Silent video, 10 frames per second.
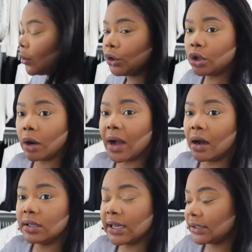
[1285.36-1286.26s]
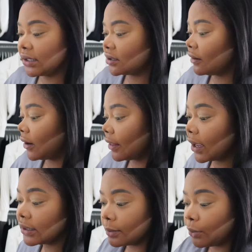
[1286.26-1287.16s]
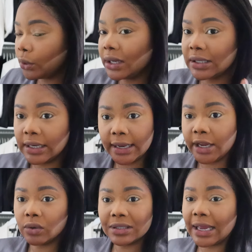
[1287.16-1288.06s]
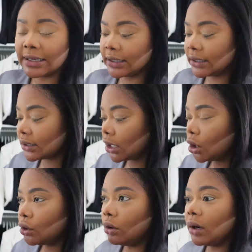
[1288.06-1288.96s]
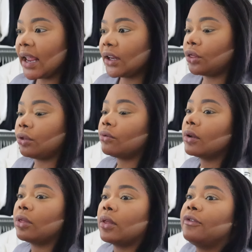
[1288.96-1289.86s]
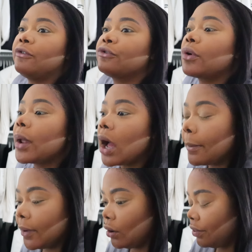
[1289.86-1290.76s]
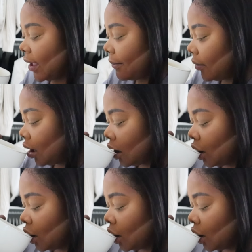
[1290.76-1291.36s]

when you go out on dates and stuff like that, it's important to lay your standards. Not like th th throw it up on them